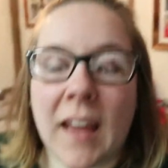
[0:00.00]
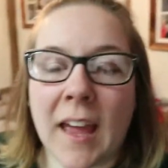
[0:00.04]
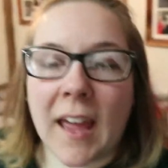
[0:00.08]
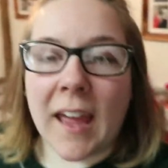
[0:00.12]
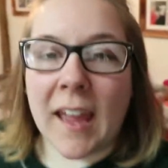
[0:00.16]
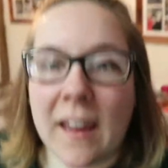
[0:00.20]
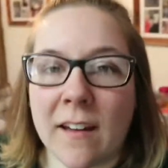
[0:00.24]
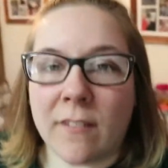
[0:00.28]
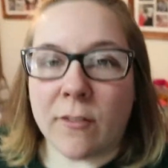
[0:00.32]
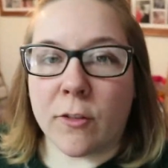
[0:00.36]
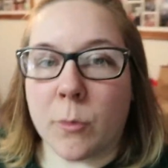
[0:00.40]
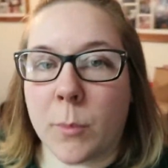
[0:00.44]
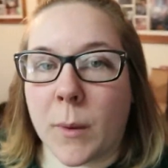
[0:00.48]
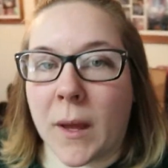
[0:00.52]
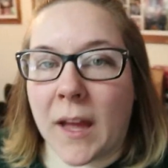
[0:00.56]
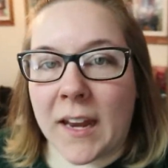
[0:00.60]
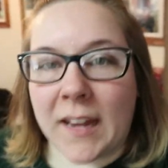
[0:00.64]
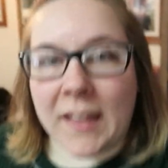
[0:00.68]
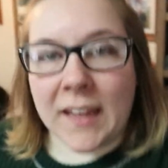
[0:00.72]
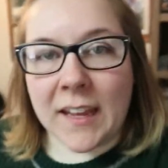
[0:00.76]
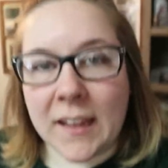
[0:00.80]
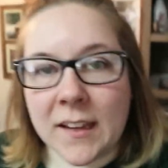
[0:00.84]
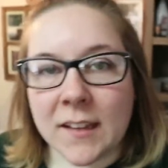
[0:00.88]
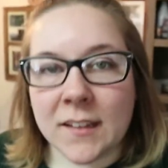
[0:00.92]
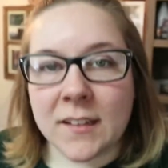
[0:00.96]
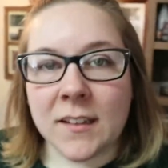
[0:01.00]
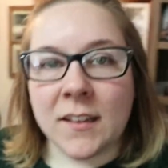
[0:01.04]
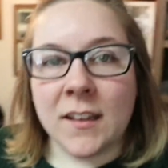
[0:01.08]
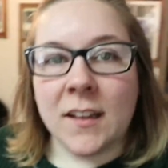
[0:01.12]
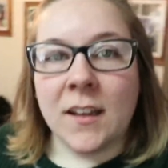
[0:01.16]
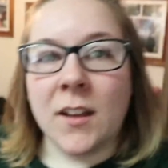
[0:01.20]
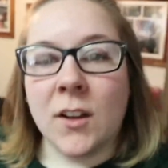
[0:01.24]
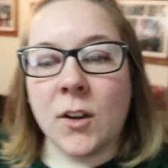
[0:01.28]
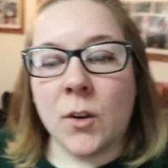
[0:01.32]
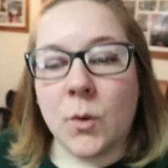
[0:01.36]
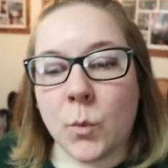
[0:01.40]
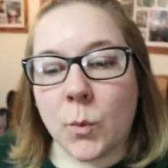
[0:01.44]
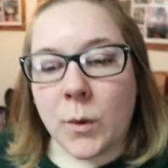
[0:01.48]
Hey everybody,
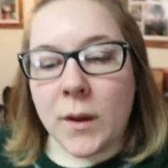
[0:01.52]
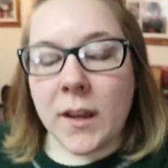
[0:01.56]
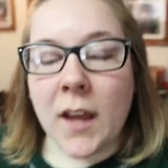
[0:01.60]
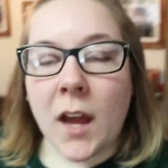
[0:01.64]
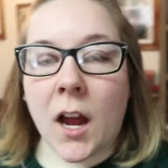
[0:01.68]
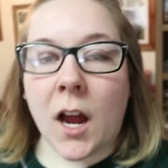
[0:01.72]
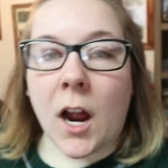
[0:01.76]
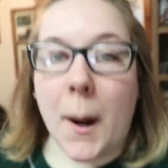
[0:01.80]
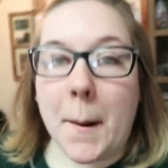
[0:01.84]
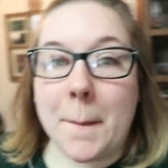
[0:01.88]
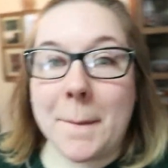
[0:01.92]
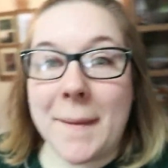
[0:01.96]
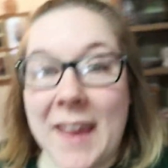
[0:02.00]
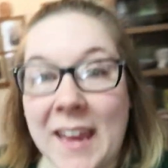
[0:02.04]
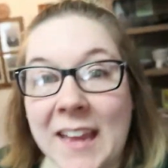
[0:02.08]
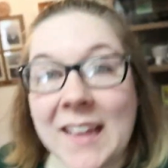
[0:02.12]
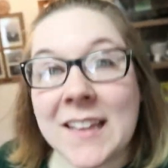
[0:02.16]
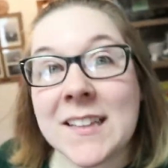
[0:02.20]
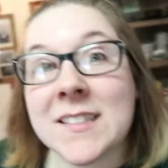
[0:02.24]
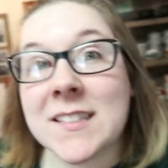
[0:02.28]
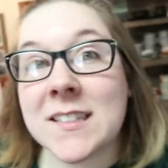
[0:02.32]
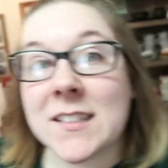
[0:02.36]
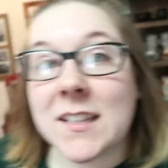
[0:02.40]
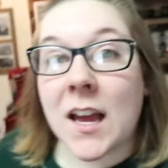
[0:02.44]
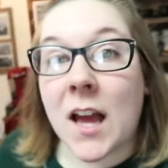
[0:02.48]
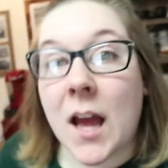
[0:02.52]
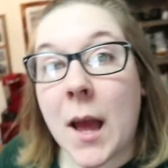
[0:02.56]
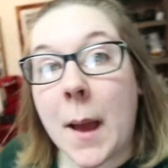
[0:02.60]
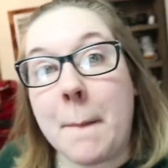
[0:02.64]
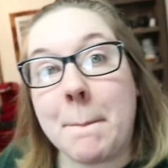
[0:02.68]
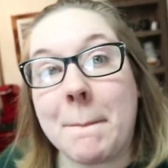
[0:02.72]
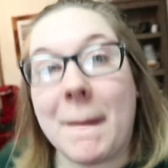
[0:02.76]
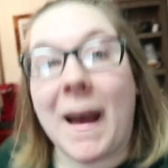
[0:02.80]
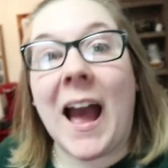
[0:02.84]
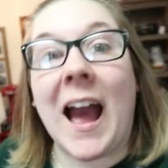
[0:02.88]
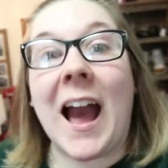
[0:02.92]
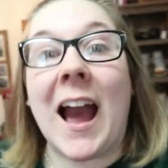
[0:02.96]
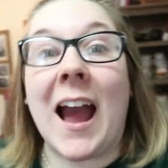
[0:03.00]
we are making
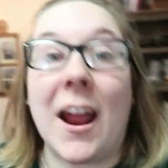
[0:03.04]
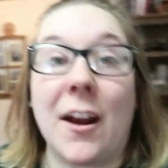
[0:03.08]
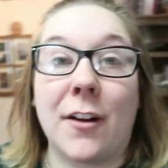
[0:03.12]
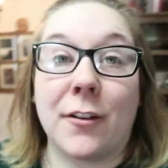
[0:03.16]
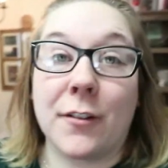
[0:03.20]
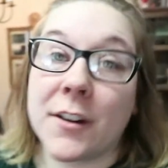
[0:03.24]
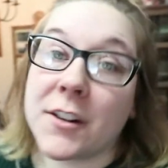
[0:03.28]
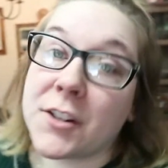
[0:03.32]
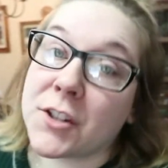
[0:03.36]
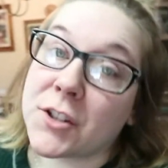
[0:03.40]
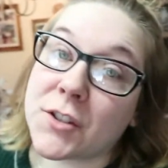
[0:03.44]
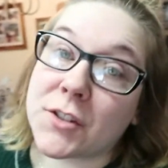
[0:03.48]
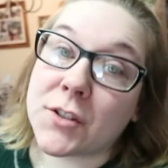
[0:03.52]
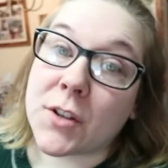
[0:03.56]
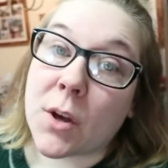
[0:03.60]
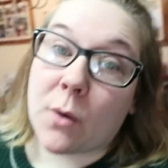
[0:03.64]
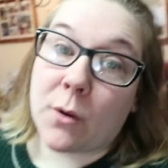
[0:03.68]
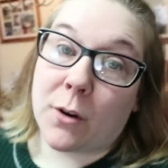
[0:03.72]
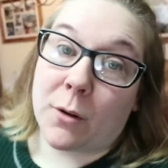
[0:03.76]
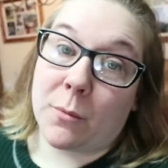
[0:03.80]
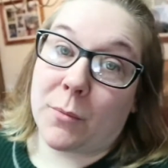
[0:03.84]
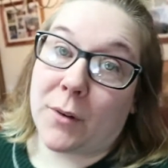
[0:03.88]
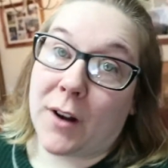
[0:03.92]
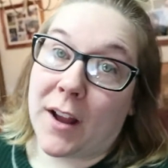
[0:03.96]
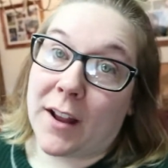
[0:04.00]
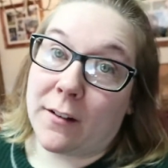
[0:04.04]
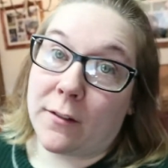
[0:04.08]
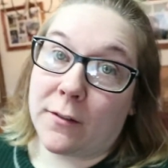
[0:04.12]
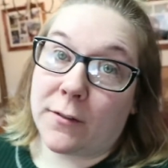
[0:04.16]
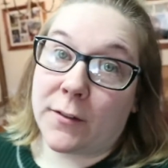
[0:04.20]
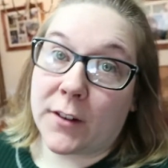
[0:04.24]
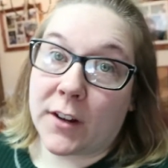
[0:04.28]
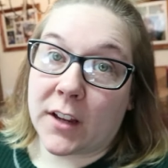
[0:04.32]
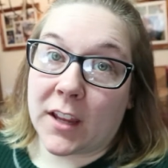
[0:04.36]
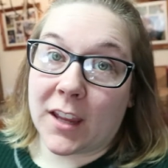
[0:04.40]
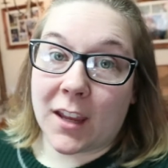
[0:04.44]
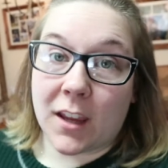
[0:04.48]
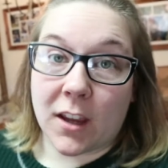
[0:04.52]
some Irish soda bread
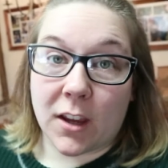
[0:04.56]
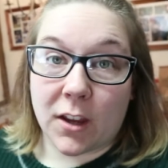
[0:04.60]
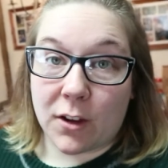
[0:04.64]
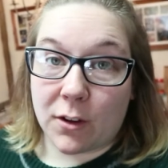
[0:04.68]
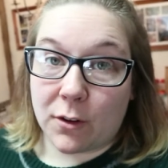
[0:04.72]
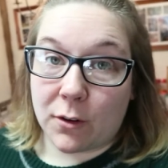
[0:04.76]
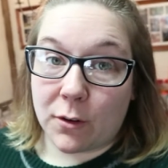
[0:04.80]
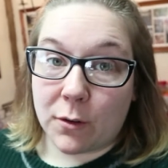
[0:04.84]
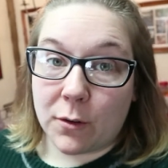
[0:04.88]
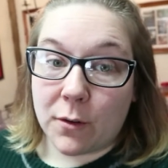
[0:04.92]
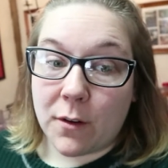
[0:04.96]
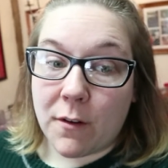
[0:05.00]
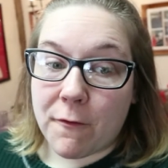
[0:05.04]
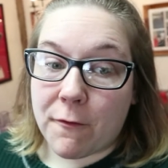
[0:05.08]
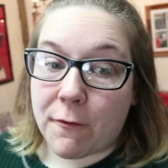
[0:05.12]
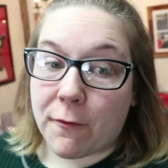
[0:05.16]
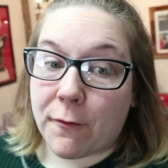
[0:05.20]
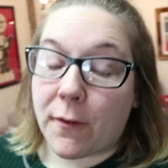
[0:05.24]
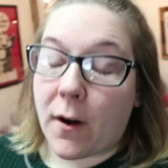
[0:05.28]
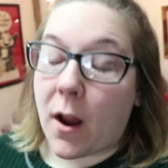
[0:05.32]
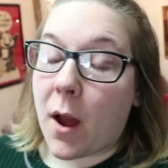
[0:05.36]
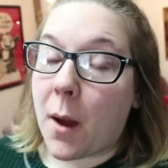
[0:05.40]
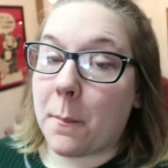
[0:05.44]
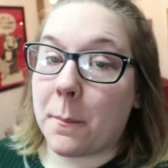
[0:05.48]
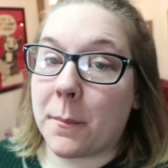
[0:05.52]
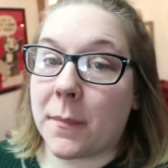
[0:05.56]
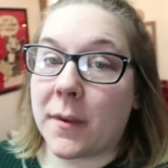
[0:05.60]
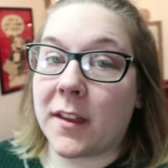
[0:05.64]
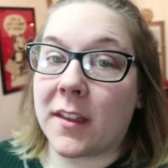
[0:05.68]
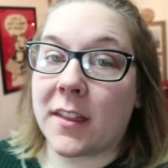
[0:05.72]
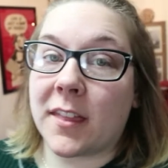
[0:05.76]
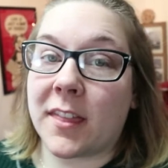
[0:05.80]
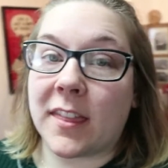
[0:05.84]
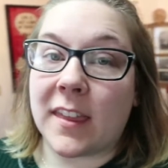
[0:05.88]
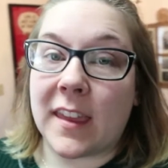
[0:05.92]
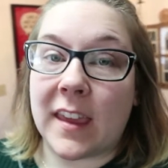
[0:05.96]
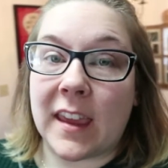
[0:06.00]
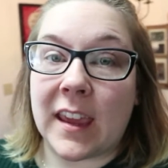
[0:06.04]
for you from
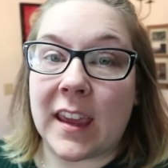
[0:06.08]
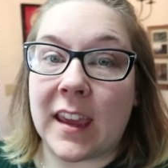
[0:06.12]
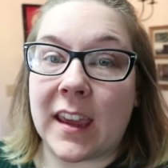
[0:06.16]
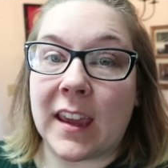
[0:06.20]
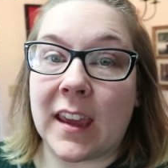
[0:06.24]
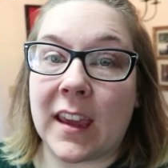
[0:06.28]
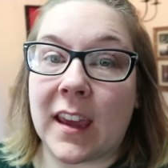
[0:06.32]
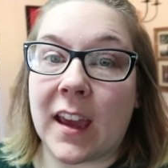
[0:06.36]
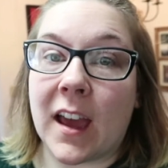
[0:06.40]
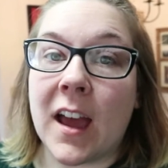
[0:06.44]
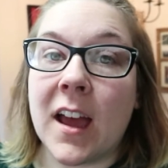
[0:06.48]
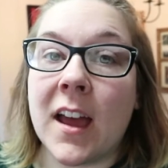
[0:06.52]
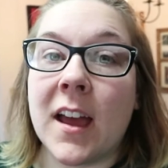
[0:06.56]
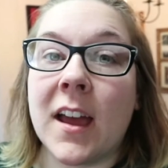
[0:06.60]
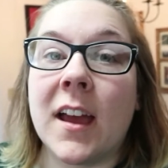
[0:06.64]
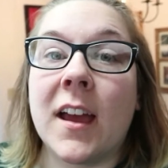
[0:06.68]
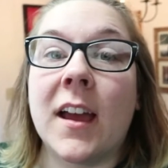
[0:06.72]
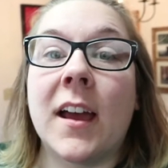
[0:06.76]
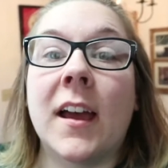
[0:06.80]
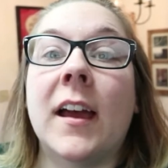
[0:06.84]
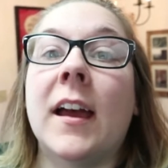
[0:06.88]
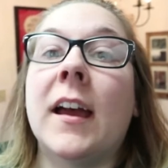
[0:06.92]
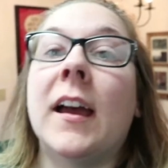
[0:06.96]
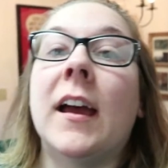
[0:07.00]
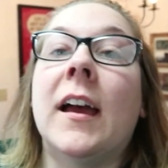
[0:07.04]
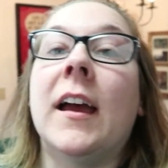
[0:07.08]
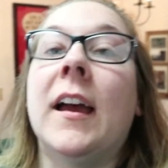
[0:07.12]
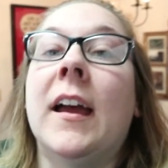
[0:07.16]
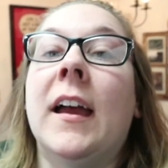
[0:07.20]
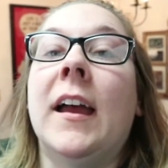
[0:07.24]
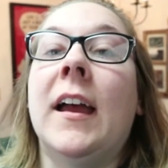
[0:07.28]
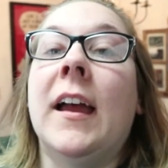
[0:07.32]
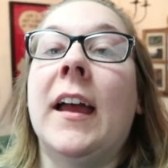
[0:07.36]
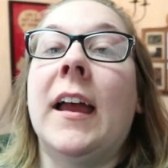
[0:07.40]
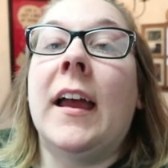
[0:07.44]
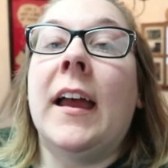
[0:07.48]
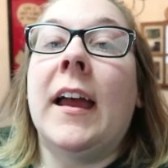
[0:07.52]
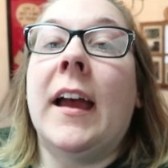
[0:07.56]
the
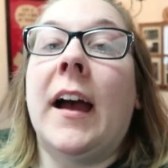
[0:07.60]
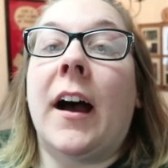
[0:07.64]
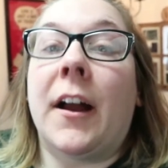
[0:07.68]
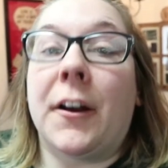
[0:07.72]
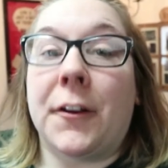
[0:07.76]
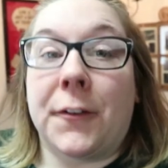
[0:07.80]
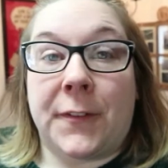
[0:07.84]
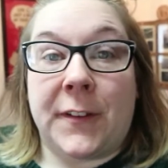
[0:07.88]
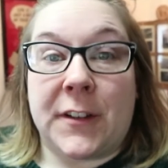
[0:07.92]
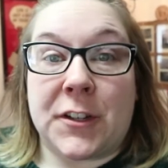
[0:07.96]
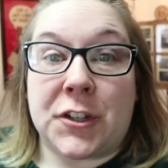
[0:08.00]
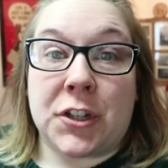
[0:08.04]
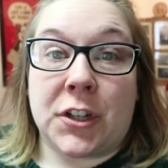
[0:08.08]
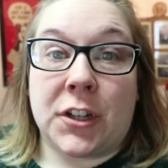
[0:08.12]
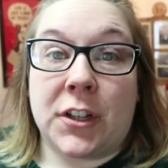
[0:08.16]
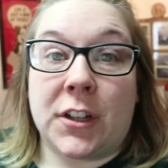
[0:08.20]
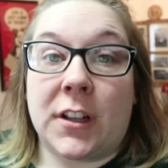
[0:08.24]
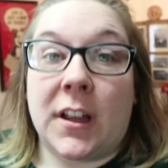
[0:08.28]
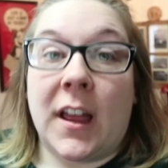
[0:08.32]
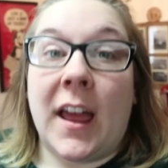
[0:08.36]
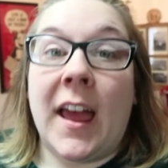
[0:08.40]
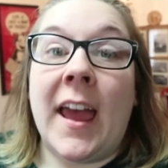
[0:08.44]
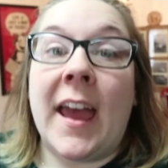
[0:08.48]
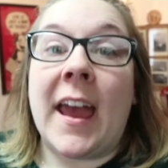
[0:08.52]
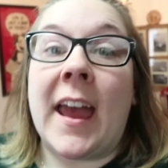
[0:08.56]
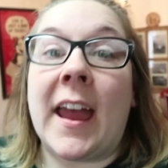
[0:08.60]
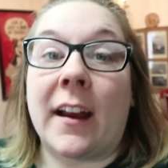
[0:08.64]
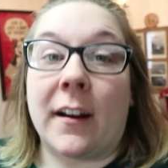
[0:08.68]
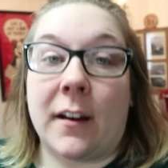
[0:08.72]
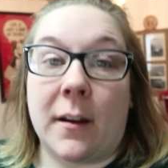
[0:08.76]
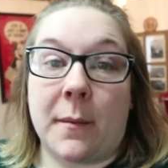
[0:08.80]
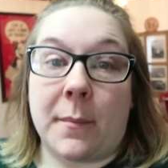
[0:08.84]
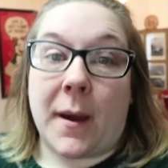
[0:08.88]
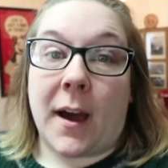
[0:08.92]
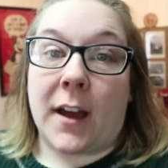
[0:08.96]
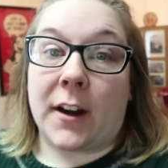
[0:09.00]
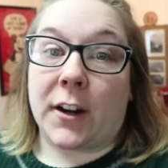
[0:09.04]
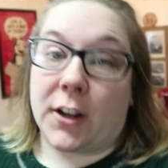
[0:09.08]
unofficial Harry
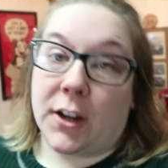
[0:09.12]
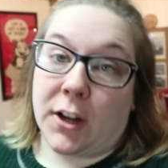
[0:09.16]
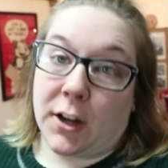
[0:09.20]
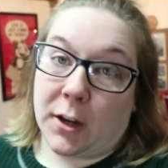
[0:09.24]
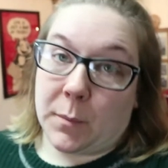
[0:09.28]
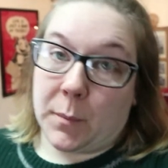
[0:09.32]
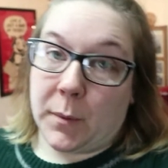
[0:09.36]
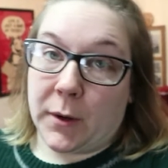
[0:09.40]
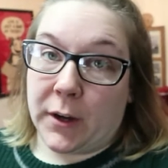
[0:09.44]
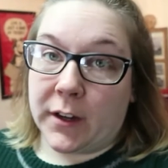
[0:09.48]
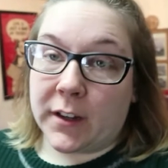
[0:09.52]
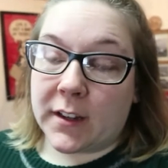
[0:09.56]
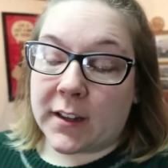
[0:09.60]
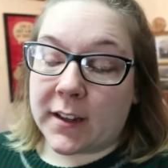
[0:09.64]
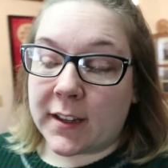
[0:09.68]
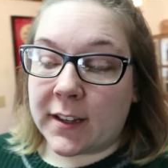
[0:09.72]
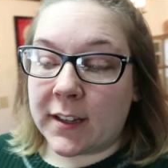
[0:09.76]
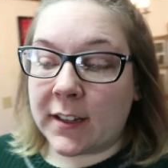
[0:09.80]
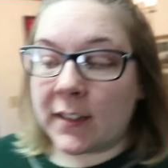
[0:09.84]
Potter cookbook.